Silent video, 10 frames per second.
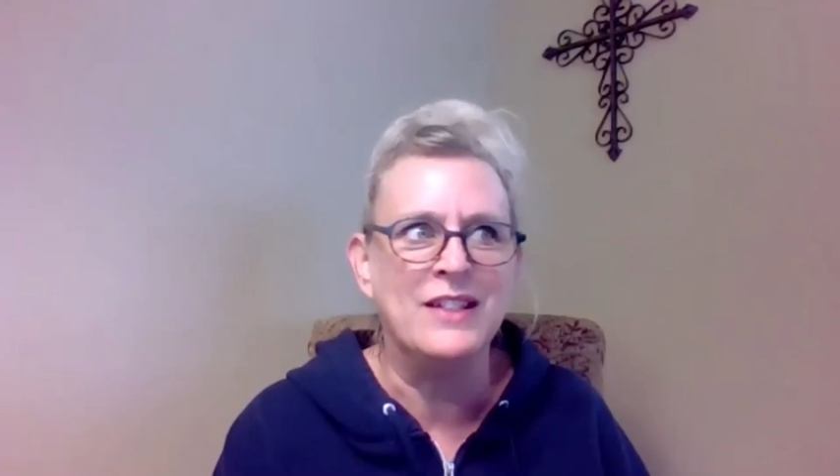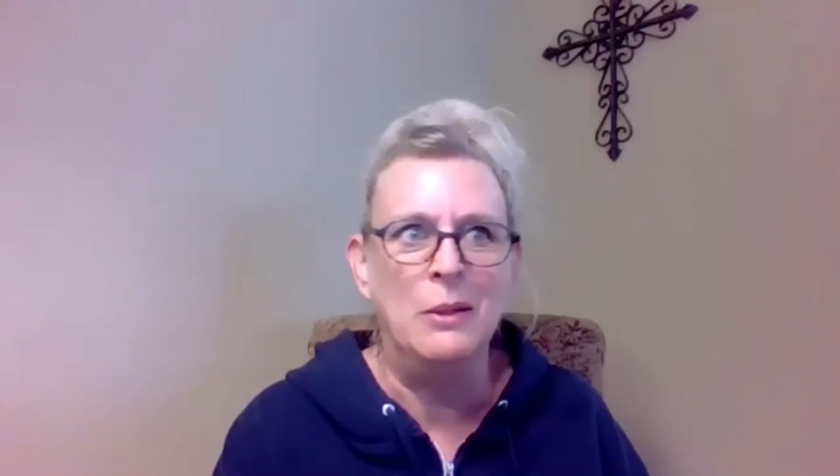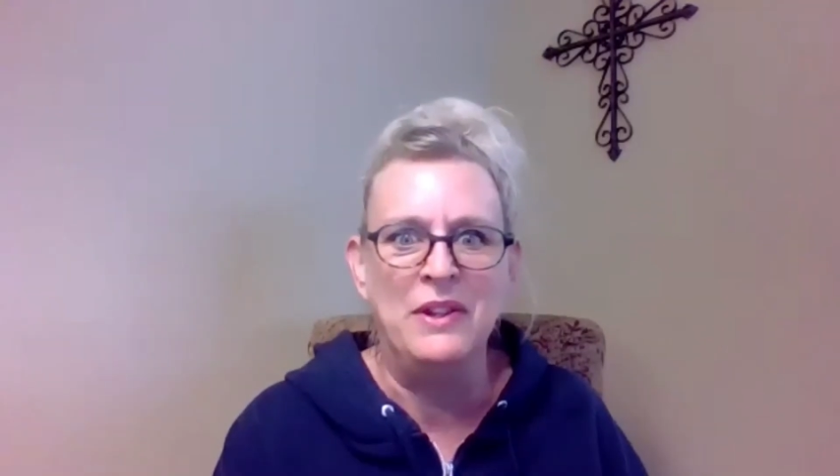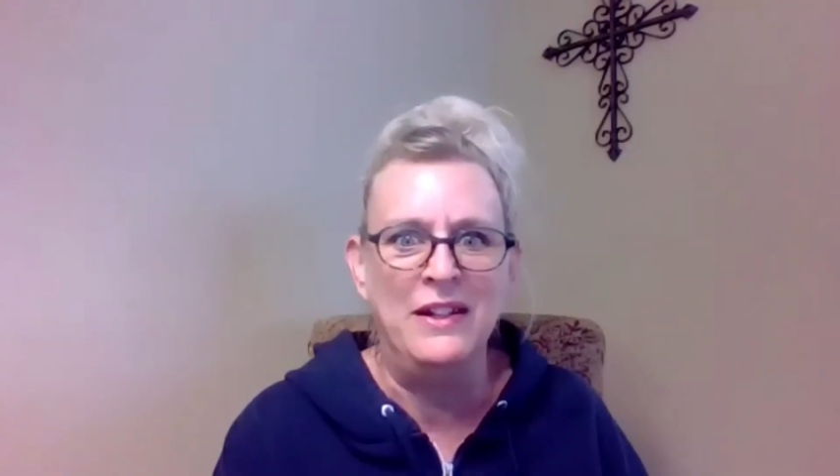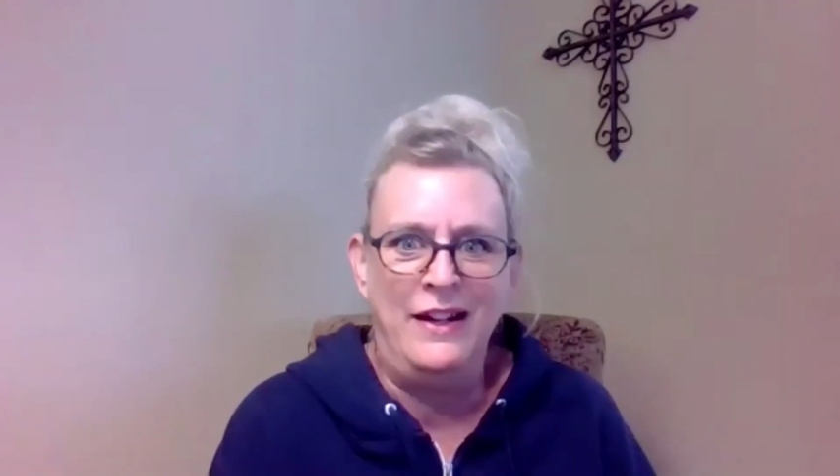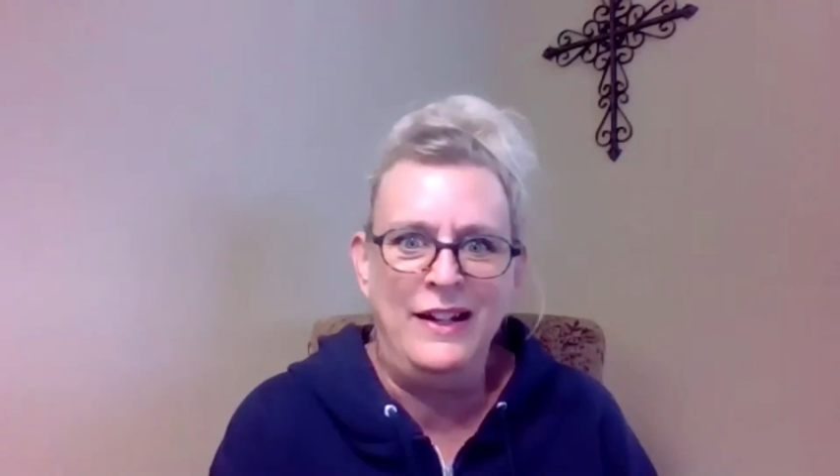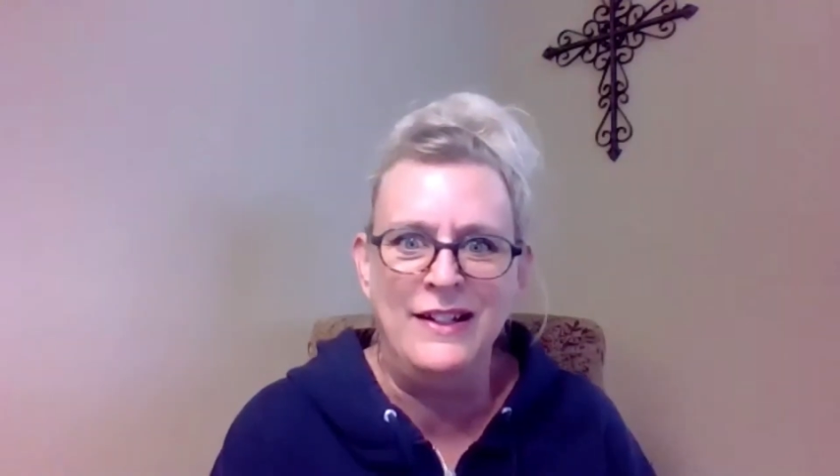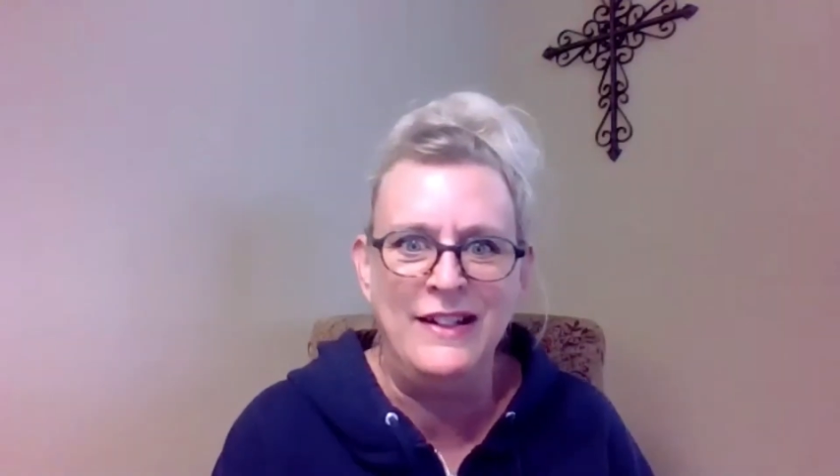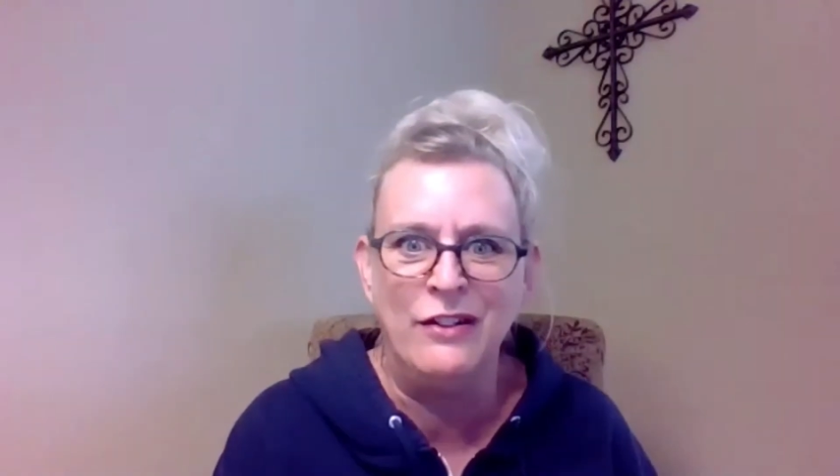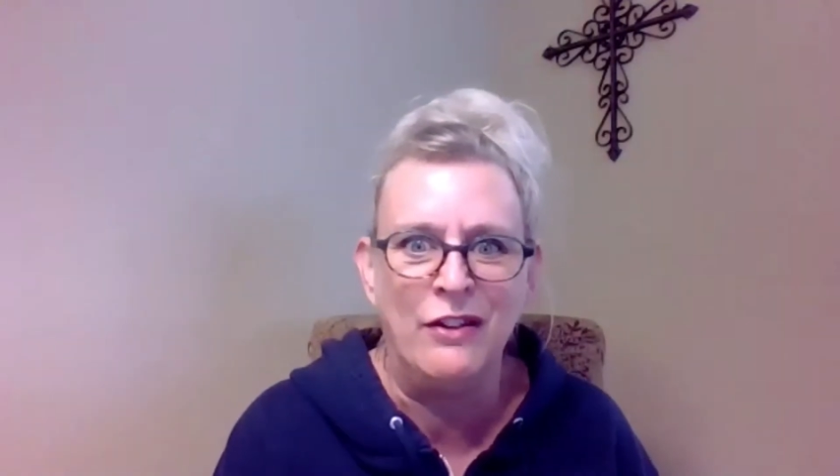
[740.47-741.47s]
something that I
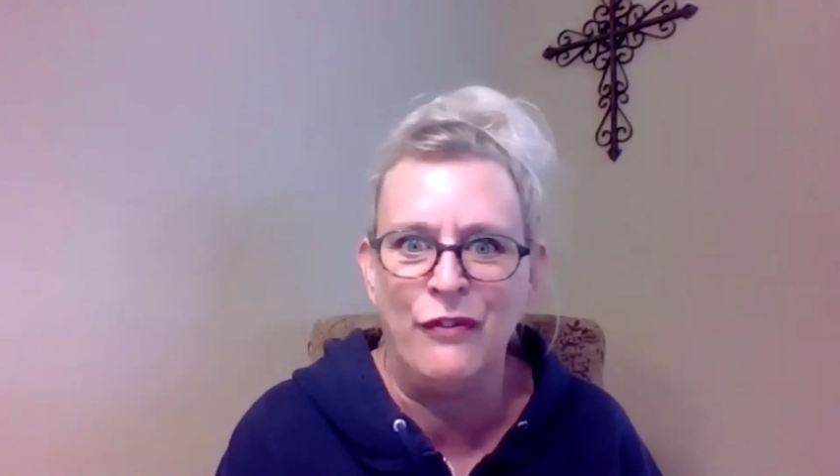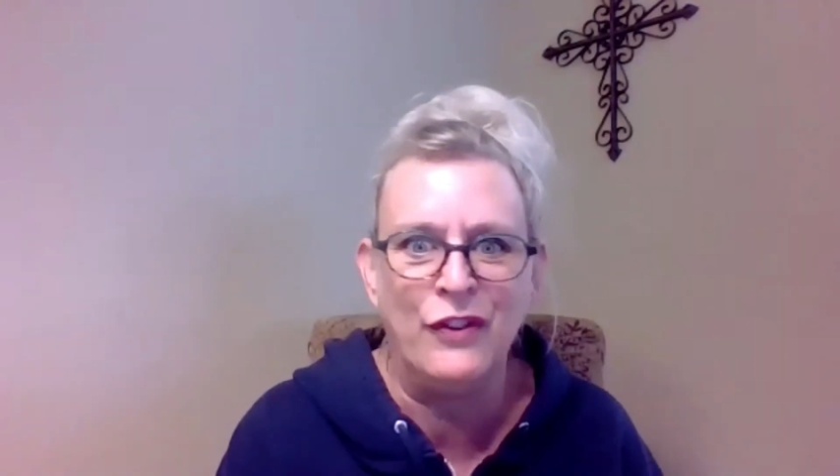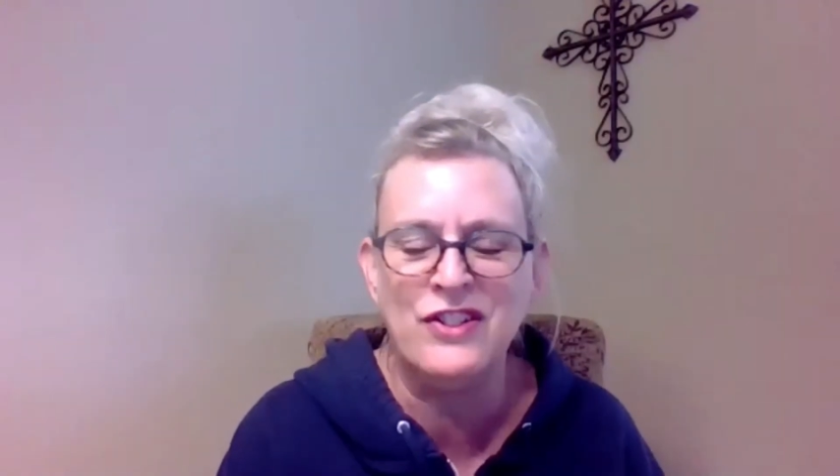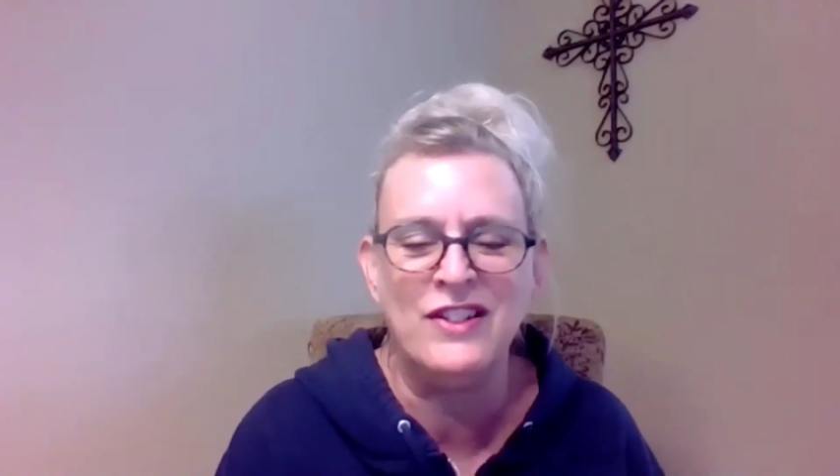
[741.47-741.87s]
didn't hear the first